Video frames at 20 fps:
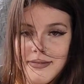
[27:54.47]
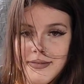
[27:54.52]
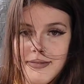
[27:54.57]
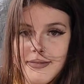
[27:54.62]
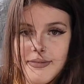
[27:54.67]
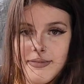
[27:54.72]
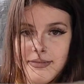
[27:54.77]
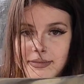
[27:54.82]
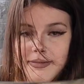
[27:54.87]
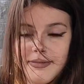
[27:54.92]

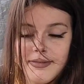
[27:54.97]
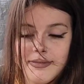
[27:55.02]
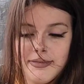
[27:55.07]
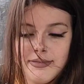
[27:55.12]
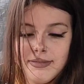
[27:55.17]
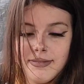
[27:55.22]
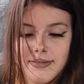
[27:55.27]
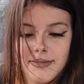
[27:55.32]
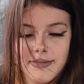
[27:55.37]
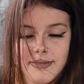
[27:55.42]
yeah
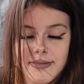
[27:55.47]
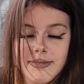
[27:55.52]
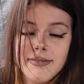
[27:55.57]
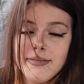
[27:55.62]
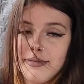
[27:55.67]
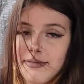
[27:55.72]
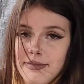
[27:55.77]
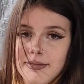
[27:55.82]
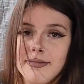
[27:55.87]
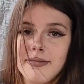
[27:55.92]

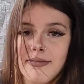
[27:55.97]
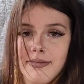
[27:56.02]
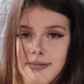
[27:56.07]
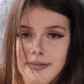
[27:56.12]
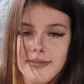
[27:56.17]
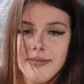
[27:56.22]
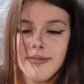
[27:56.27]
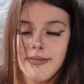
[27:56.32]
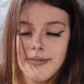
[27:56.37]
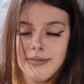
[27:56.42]
it's
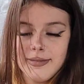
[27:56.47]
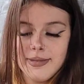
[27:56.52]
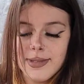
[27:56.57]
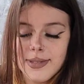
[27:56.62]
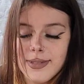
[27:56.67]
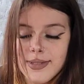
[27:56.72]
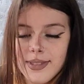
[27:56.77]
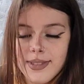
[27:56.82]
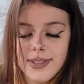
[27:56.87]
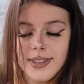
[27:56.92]
gonna
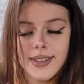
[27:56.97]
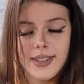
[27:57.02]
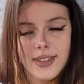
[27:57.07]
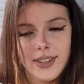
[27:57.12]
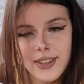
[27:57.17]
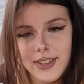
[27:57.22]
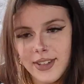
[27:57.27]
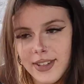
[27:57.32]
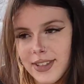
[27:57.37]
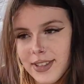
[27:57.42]
live on
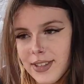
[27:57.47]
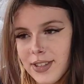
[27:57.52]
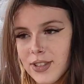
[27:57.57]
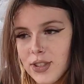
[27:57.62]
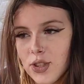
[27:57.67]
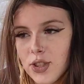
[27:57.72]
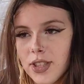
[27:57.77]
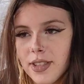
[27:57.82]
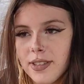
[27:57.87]
her dresser.